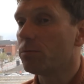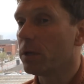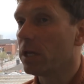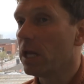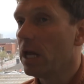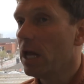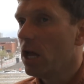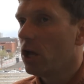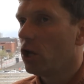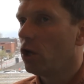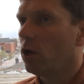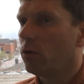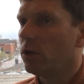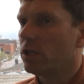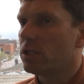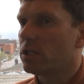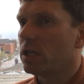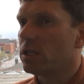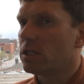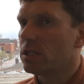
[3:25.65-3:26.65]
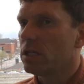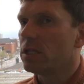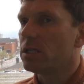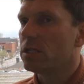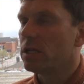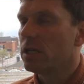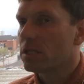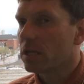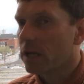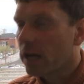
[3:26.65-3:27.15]
But no,
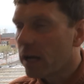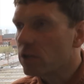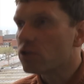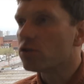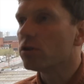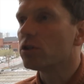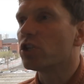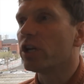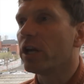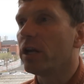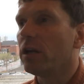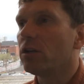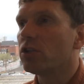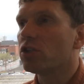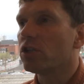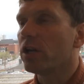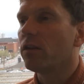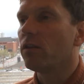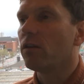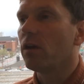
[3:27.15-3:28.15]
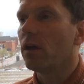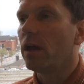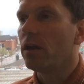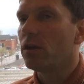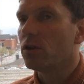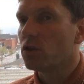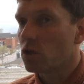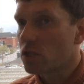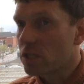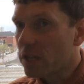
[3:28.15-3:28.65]
it's a cultural change and
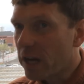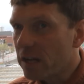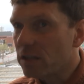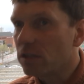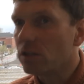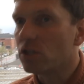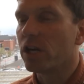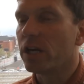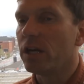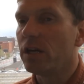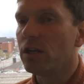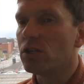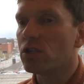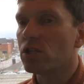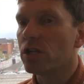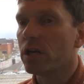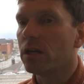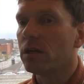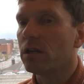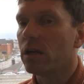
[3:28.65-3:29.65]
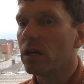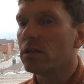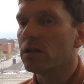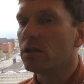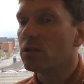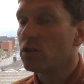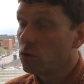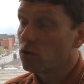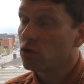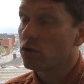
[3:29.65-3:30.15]
a society change and
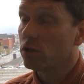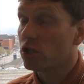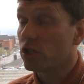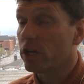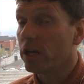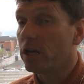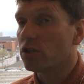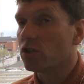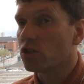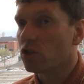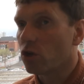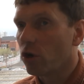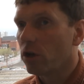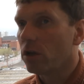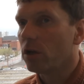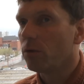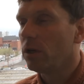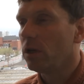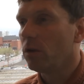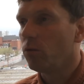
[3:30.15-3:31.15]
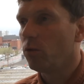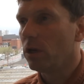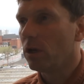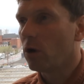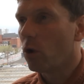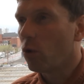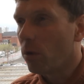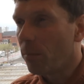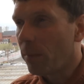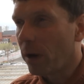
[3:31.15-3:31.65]
institutional change. And the earlier we
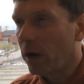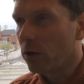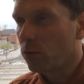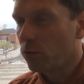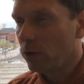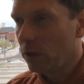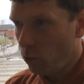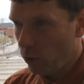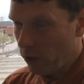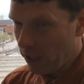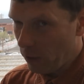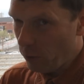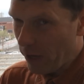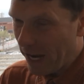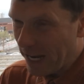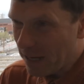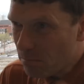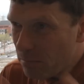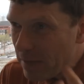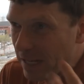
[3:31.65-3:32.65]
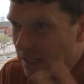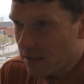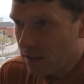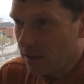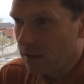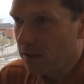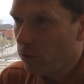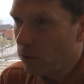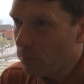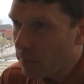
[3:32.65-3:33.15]
go about it, we admit
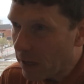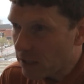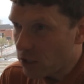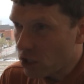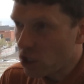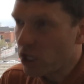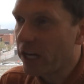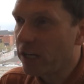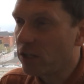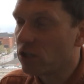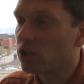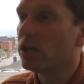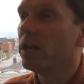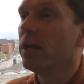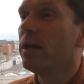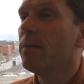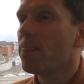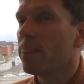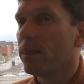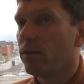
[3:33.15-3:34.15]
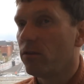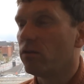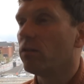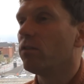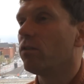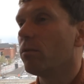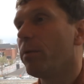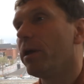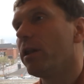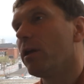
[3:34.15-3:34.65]
we must change,
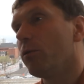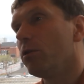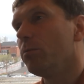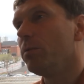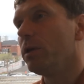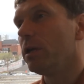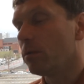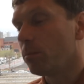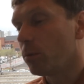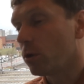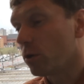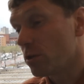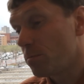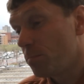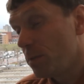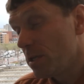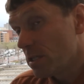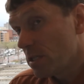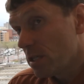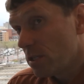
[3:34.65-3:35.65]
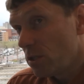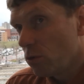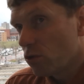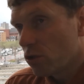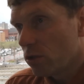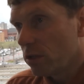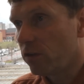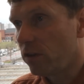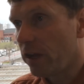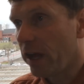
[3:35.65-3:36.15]
the better it will be, because business as
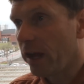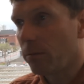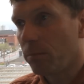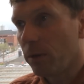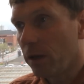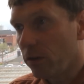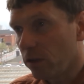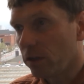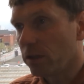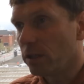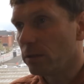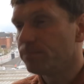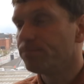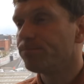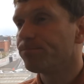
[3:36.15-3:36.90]
usual is dead, basically.